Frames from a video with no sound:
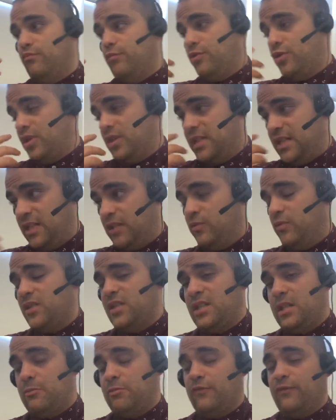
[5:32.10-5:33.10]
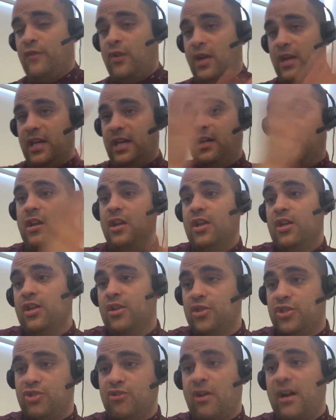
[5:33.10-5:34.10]
continuously providing
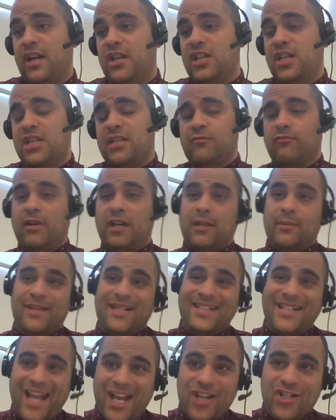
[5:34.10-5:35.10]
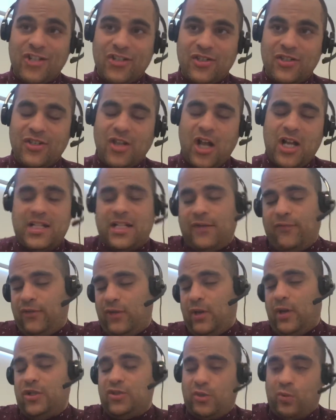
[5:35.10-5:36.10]
strategies and recommendations. I
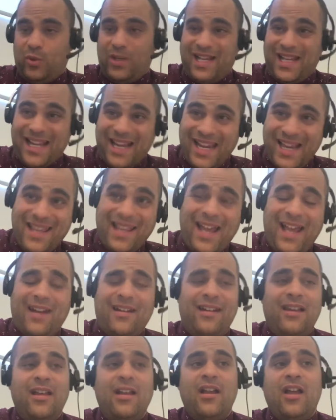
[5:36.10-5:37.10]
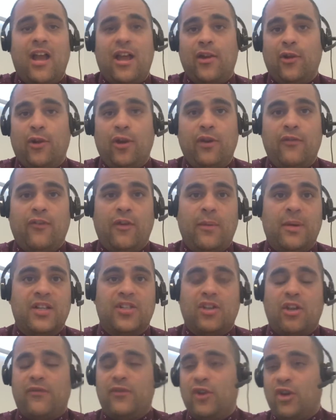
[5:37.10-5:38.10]
definitely actually want to hear that and learn from it.
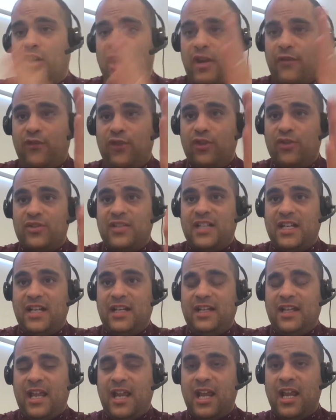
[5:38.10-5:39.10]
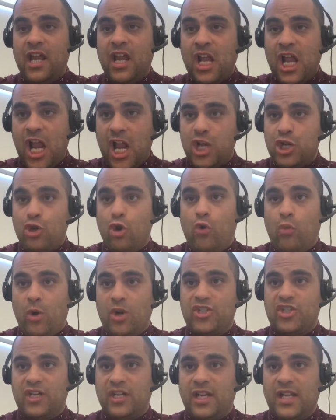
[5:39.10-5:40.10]
So if you're sitting there and you're
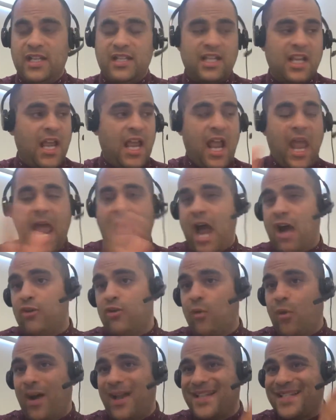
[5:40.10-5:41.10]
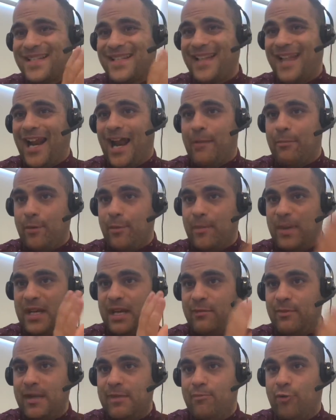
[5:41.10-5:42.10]
watching this, how do I set up a
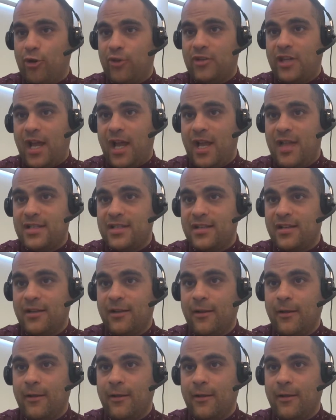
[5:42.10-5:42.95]
B2B podcast?